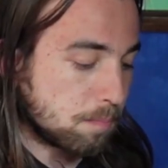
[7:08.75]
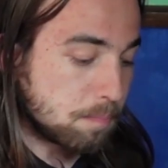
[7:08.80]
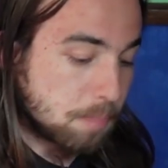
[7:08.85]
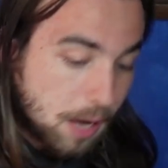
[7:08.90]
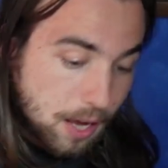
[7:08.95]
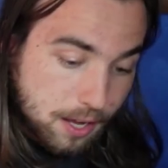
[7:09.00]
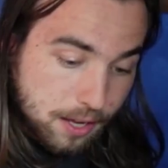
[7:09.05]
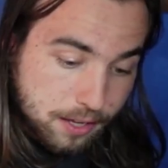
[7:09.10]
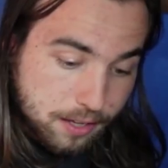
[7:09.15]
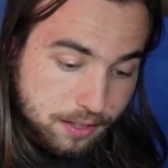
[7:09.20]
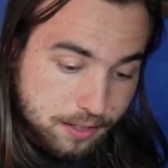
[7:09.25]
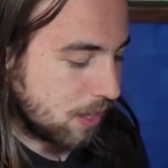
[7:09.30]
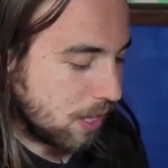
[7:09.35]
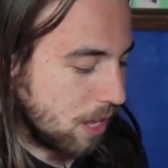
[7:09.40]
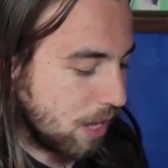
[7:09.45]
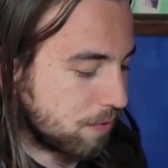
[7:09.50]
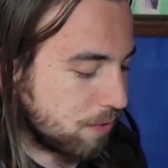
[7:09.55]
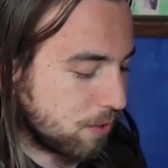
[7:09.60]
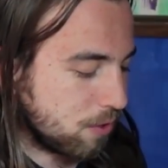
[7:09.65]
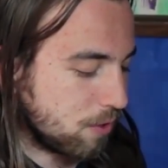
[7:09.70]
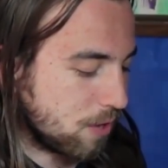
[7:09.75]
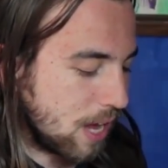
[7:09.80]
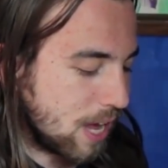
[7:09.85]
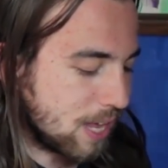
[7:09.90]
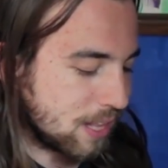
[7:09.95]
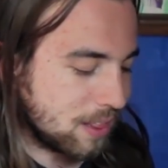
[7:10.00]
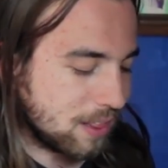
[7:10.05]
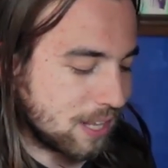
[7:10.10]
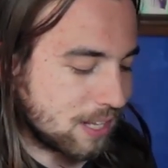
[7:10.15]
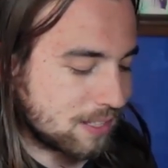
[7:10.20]
But if you
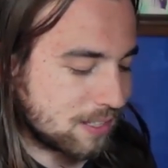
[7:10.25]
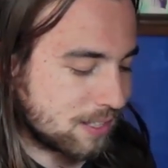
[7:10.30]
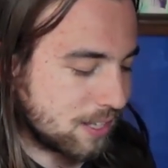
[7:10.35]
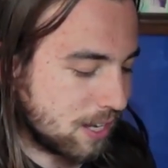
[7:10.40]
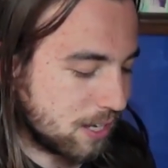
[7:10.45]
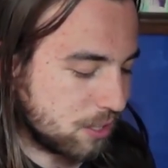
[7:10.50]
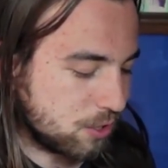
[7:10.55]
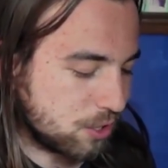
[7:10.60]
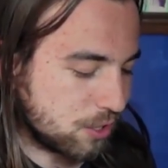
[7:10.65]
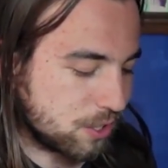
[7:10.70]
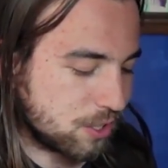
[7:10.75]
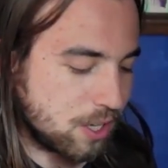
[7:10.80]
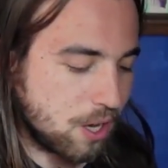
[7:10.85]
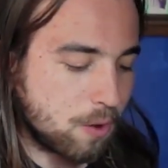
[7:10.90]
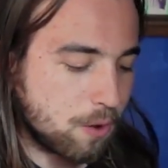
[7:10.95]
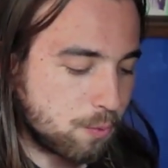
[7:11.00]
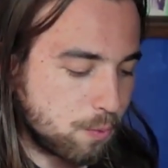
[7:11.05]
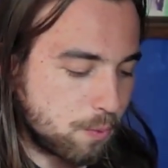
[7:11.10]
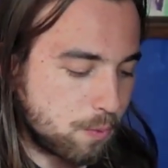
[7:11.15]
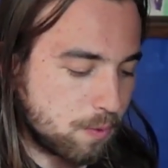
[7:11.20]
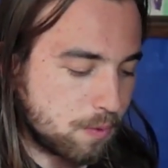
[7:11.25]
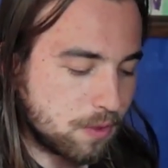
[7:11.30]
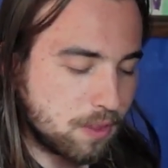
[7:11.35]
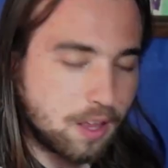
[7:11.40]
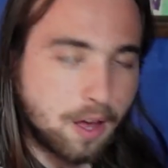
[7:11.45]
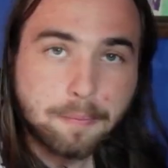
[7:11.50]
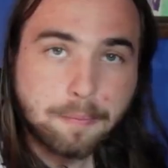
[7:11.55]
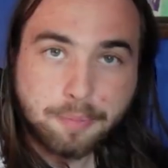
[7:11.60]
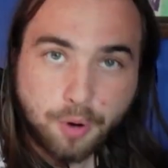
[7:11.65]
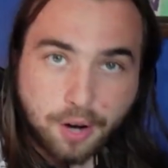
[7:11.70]
had, let's say, just
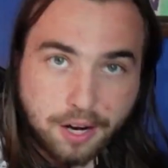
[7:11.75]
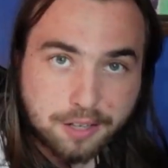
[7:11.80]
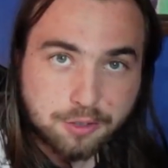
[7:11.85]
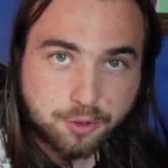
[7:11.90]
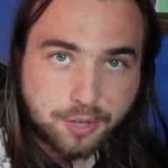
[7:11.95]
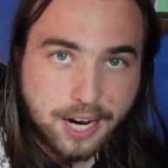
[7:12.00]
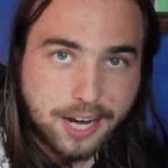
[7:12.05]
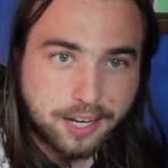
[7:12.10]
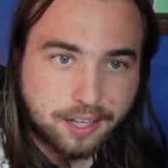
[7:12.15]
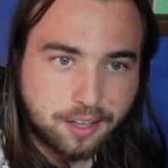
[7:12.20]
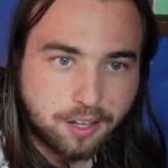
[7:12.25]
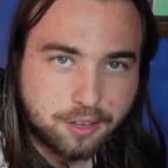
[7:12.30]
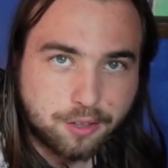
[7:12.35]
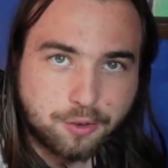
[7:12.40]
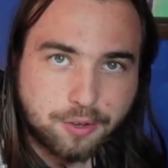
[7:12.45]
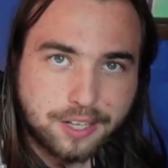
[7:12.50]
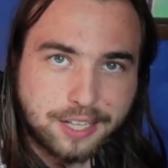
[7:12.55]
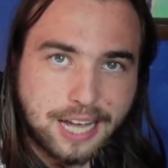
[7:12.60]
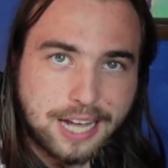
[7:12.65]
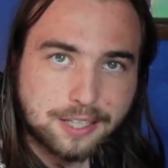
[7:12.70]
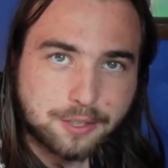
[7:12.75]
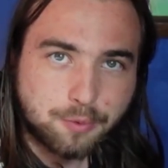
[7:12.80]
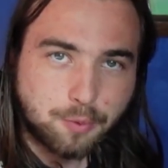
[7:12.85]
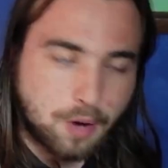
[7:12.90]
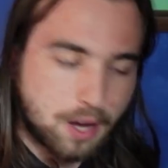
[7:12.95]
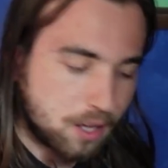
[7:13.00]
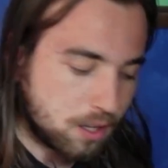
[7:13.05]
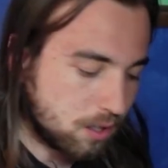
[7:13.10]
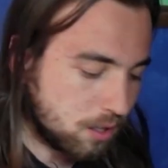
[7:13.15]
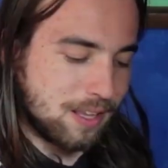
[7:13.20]
a prayer dragon under it as
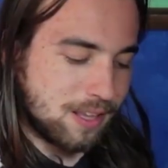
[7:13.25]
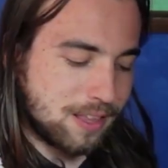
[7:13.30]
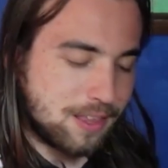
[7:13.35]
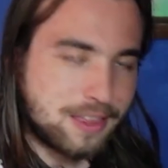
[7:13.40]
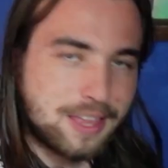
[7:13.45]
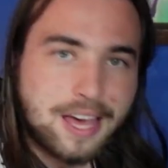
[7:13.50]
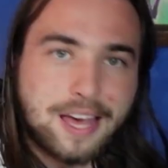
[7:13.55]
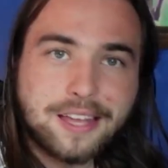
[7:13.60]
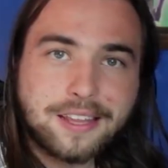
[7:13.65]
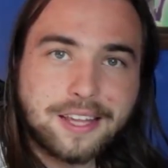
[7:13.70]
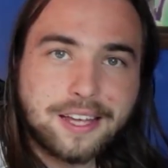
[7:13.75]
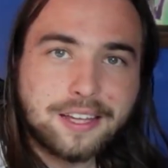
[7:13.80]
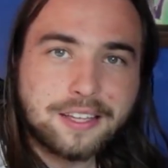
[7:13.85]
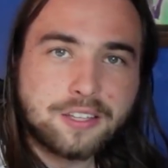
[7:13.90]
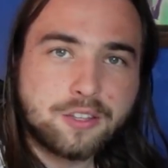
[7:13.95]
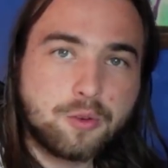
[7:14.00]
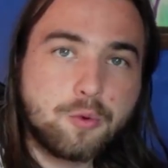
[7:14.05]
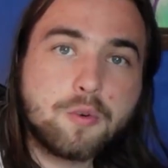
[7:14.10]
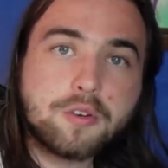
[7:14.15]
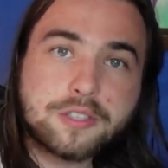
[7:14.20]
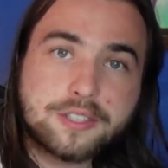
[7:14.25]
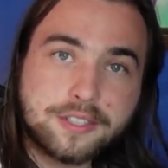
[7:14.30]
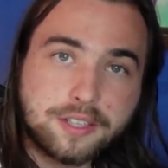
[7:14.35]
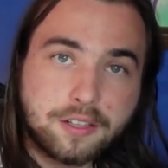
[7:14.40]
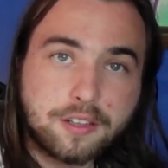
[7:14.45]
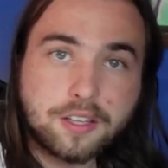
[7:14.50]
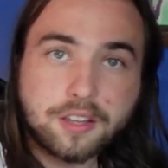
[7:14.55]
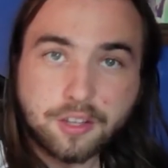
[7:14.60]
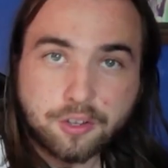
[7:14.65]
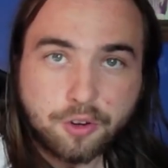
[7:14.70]
well, then you are
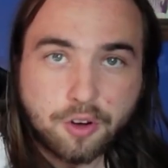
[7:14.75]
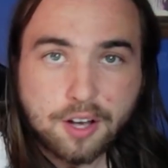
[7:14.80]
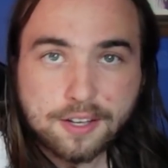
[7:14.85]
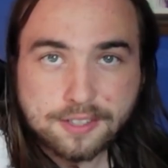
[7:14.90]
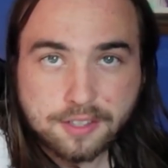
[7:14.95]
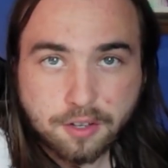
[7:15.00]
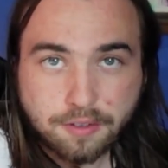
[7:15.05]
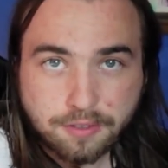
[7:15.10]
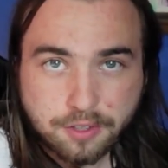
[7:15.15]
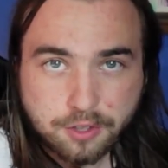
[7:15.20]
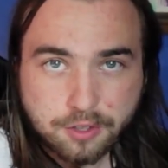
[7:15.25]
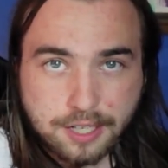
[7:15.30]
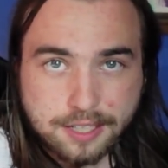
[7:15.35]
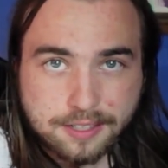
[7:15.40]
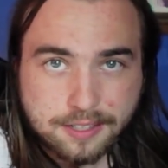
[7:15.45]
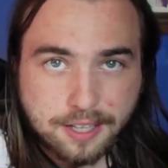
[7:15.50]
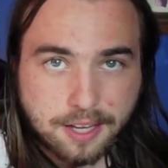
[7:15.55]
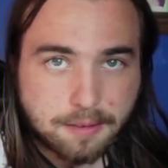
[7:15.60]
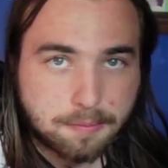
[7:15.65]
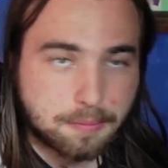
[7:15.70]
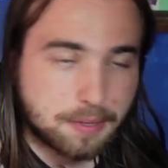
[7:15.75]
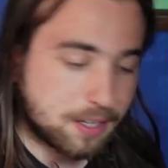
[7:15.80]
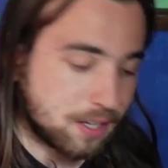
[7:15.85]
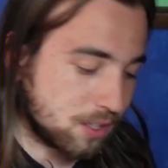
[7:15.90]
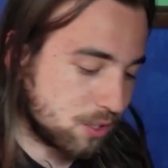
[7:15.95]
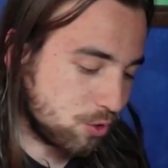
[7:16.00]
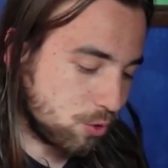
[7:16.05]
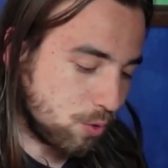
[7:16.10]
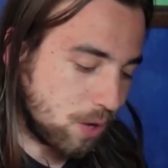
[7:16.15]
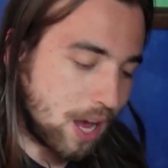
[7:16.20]
still in the cross overdress state
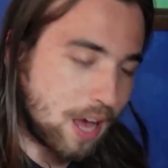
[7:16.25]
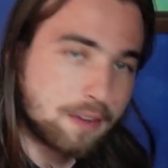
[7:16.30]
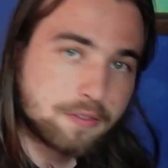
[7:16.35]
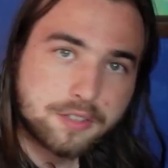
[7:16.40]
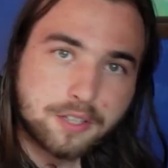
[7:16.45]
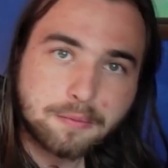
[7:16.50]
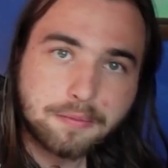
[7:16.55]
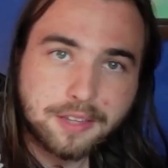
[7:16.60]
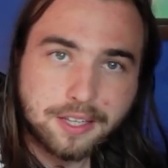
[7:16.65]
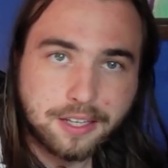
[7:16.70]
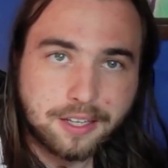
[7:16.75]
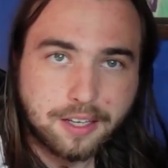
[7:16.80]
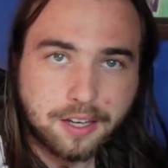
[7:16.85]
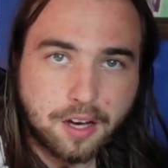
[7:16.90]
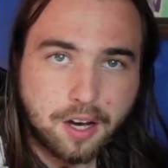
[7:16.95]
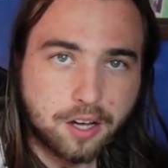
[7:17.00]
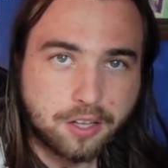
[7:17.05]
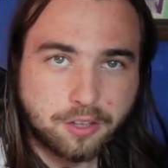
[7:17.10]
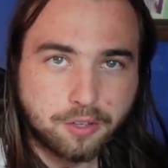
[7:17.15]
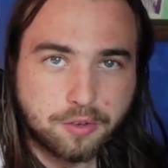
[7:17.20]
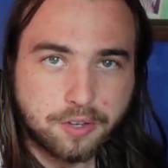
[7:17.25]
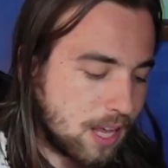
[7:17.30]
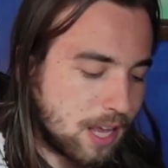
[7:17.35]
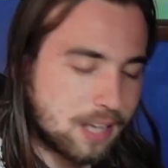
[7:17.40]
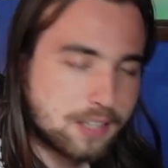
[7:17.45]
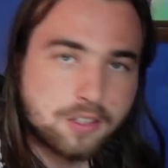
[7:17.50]
because you have something under it.